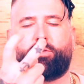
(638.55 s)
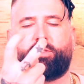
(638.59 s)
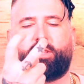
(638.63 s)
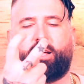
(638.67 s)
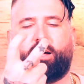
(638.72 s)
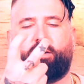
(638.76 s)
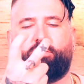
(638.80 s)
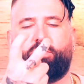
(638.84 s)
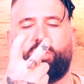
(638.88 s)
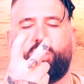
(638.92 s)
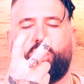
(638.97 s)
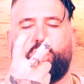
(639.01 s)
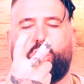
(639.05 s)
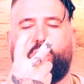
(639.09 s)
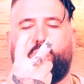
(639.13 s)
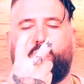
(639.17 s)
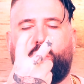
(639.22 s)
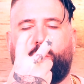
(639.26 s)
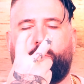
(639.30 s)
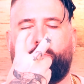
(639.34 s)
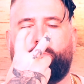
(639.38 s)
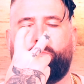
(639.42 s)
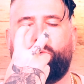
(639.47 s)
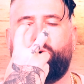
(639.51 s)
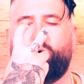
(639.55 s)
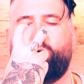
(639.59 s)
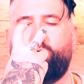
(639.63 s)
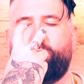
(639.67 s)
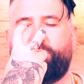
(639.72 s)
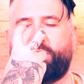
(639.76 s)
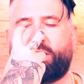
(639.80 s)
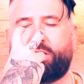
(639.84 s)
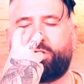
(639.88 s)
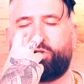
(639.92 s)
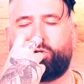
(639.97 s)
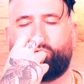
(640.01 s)
self are
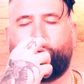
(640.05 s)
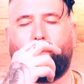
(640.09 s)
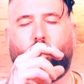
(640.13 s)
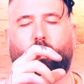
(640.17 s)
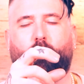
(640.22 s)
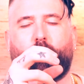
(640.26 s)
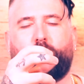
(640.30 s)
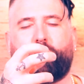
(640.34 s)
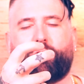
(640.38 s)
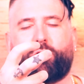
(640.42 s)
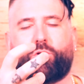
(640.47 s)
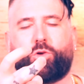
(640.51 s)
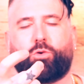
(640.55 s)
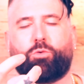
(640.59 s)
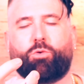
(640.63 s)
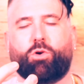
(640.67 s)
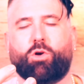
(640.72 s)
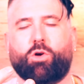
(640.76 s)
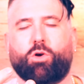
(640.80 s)
moving towards you.